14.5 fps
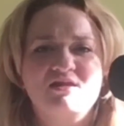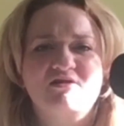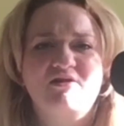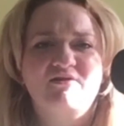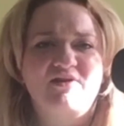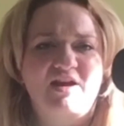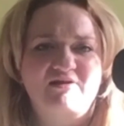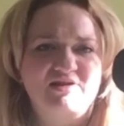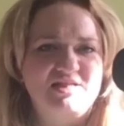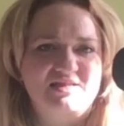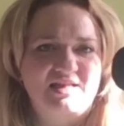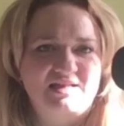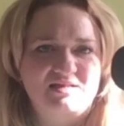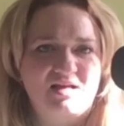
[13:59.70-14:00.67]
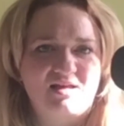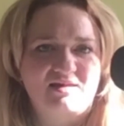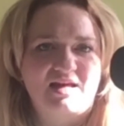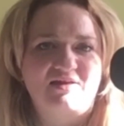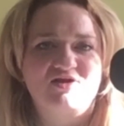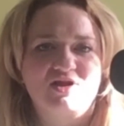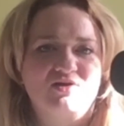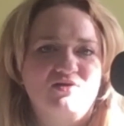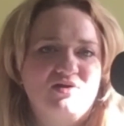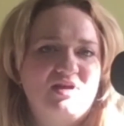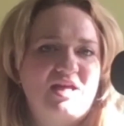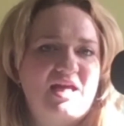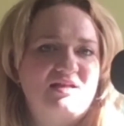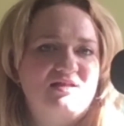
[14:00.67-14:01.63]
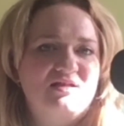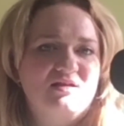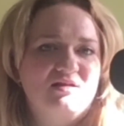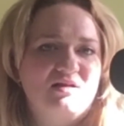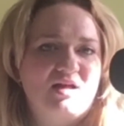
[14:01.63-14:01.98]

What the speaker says: There are various things like that that you can get